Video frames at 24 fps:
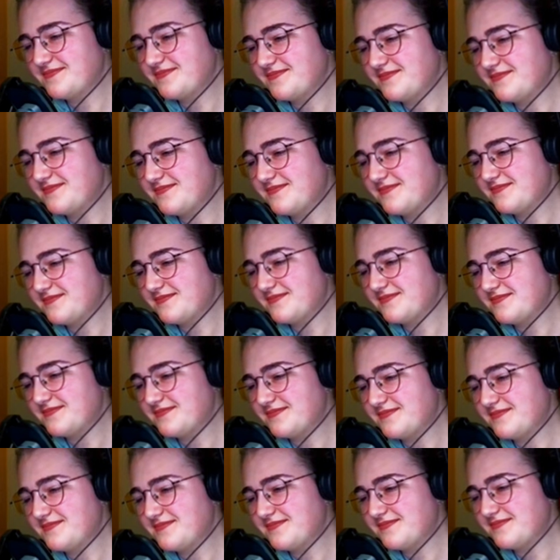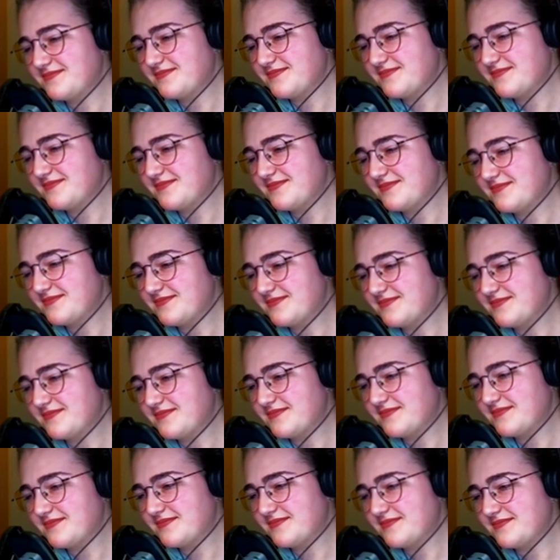
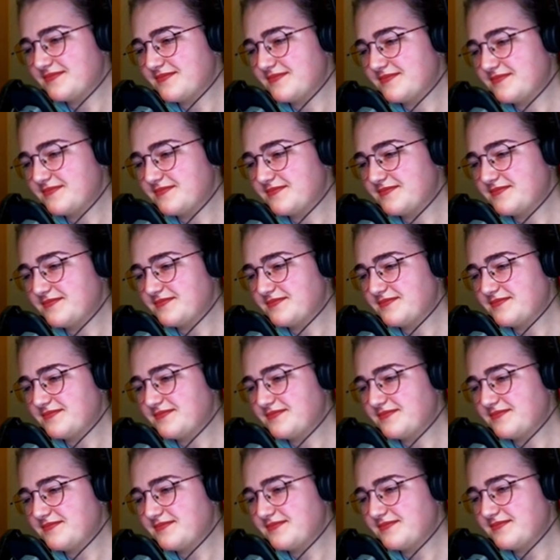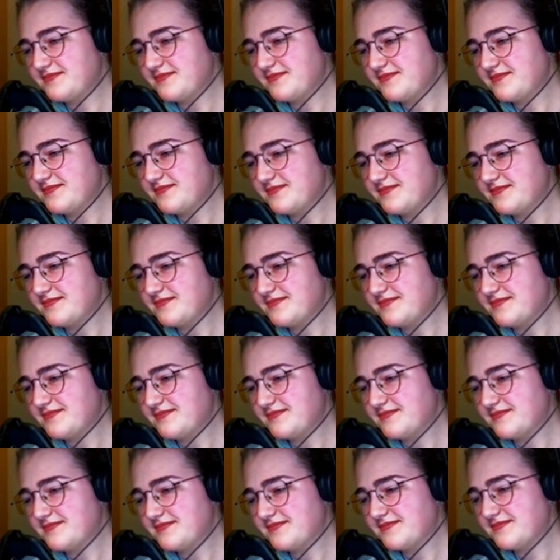No words are spoken by the person on screen.